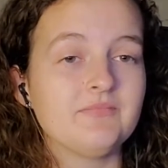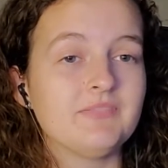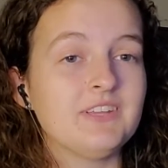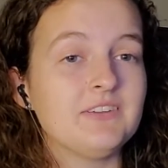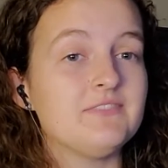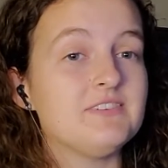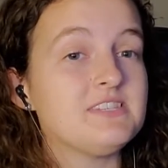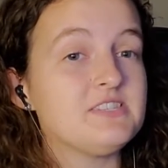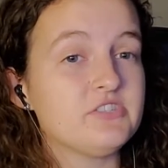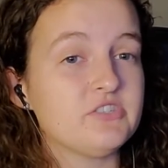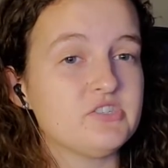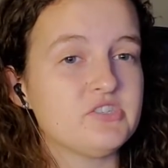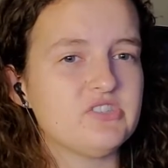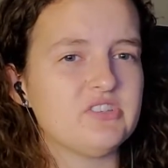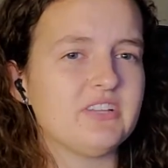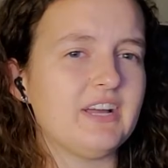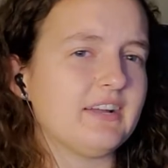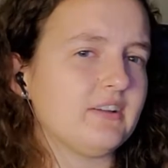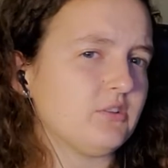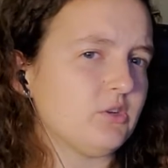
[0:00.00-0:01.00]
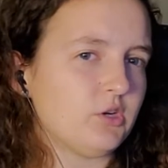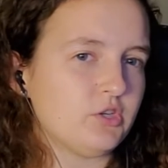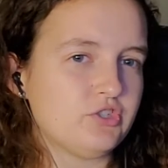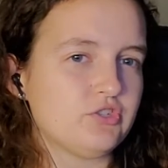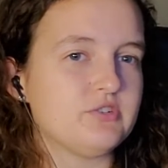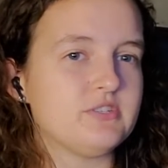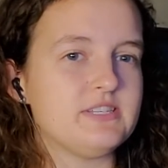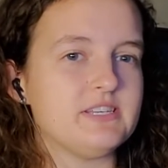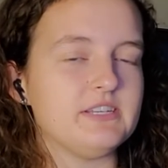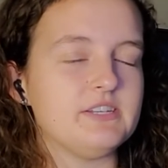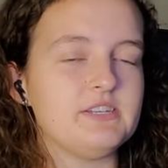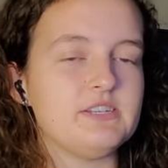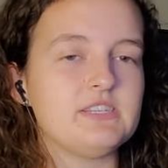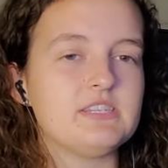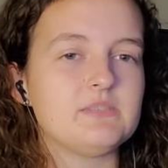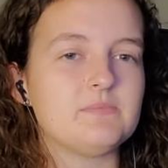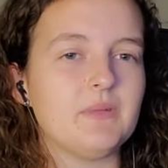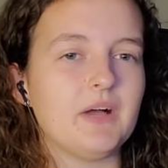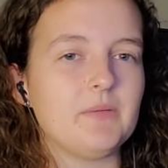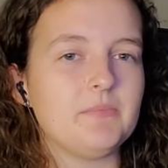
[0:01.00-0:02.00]
Visitors to like larger
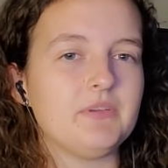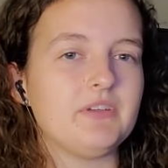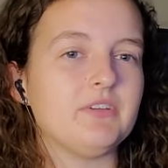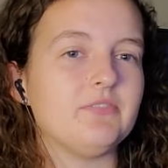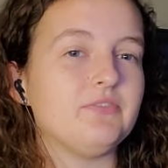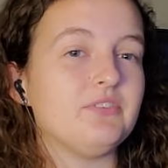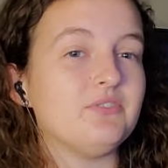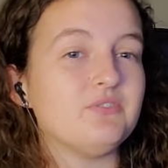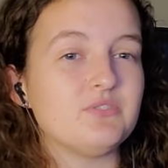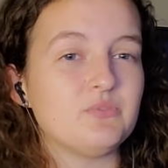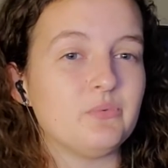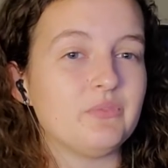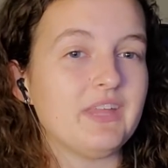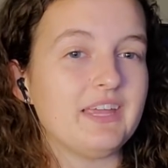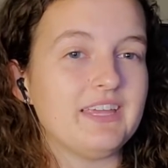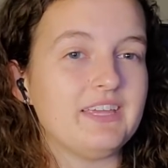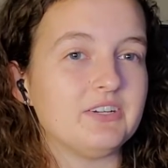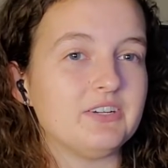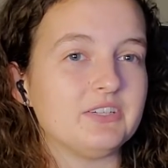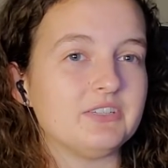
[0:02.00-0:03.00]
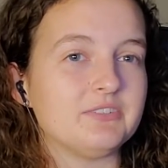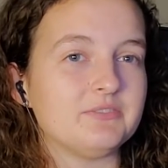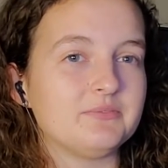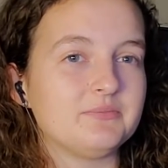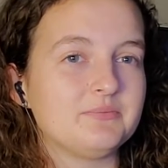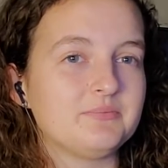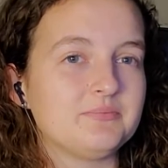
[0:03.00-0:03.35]
cities might be confused when they hear,